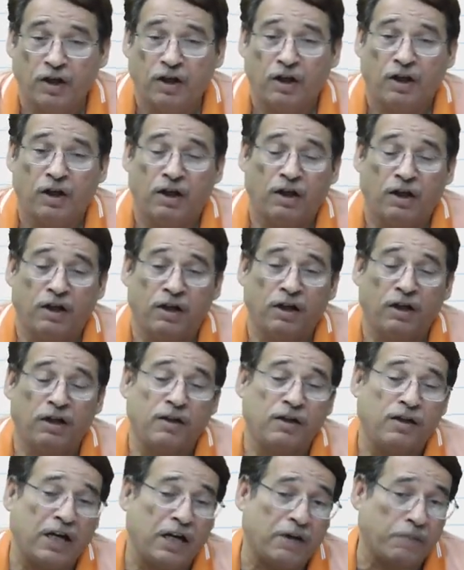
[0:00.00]

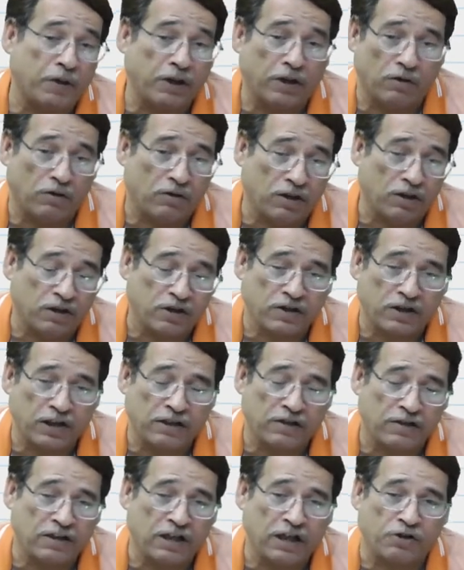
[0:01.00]
that particular
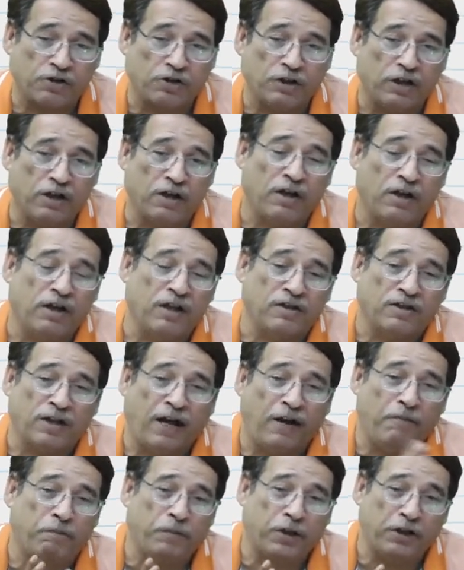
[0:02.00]
section is
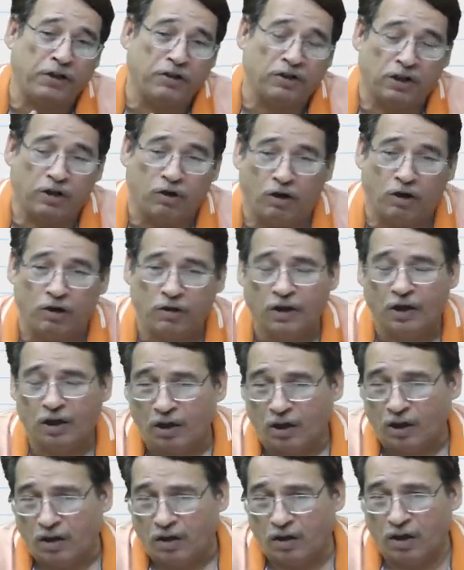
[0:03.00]
hampering
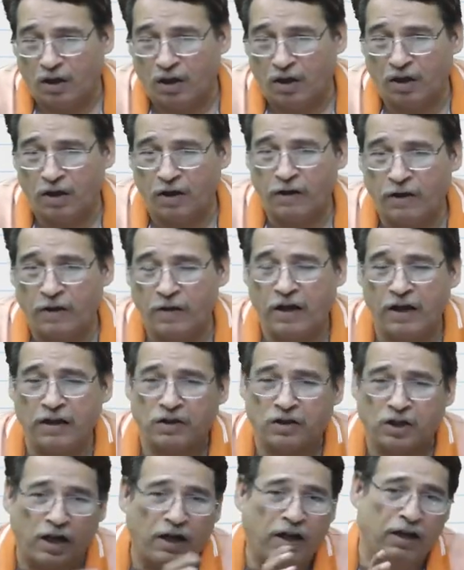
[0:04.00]
the
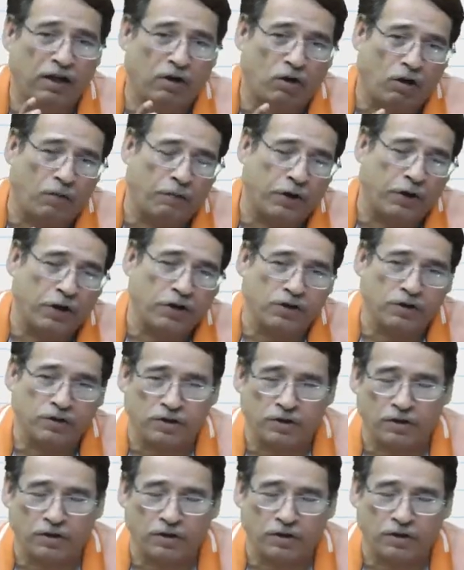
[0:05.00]
entire operations,